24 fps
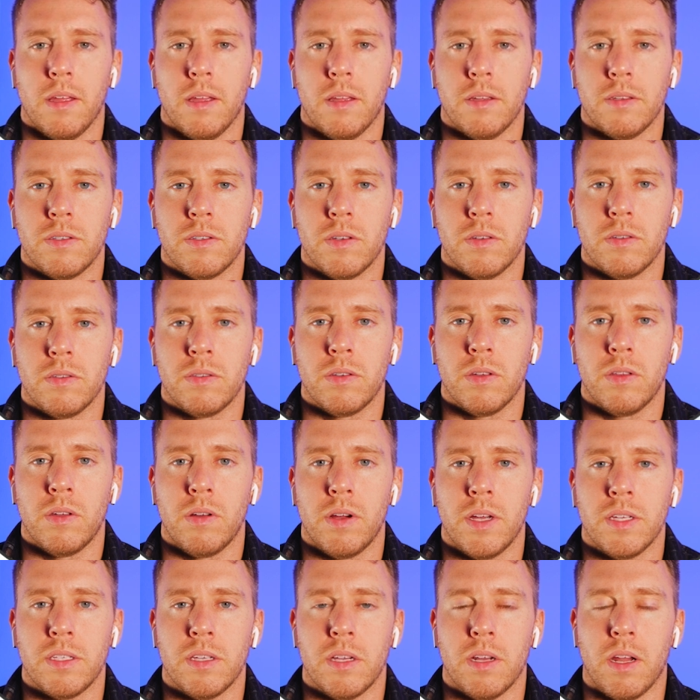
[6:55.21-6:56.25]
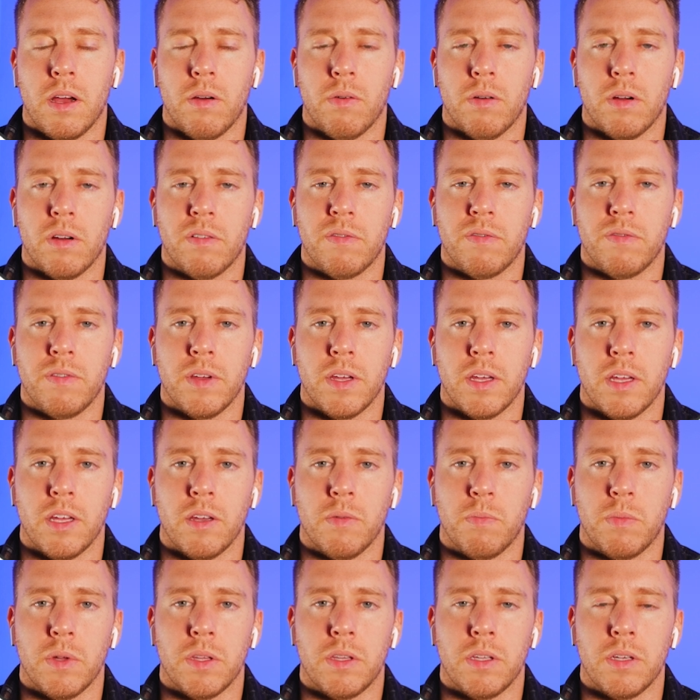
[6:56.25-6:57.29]
So, so there is a network fee,
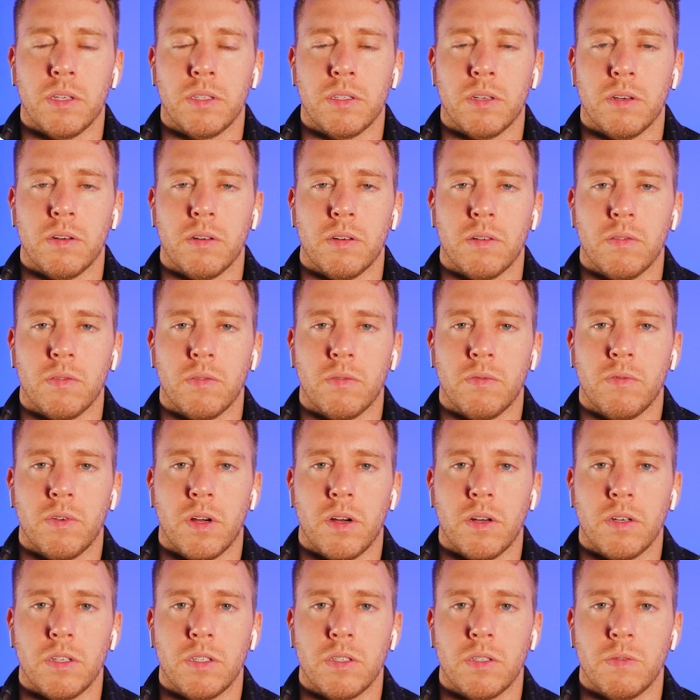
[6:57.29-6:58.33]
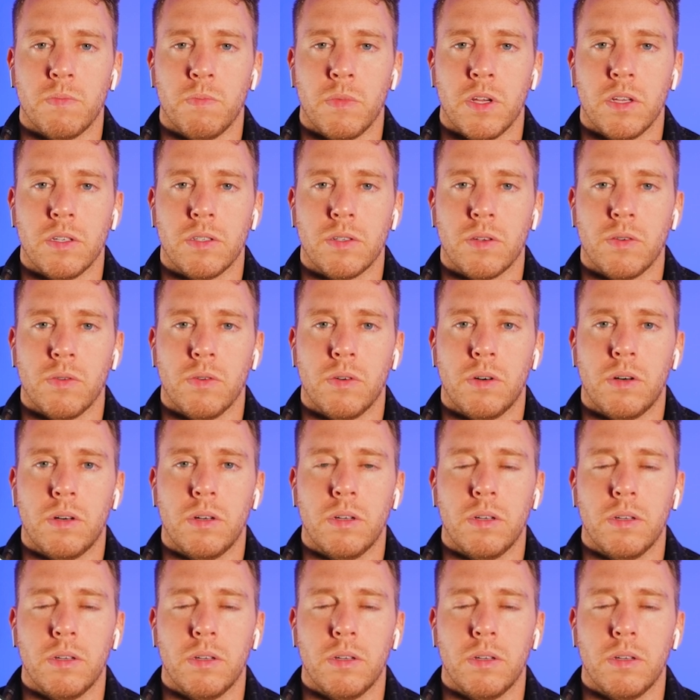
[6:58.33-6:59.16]
but these are very minuscule.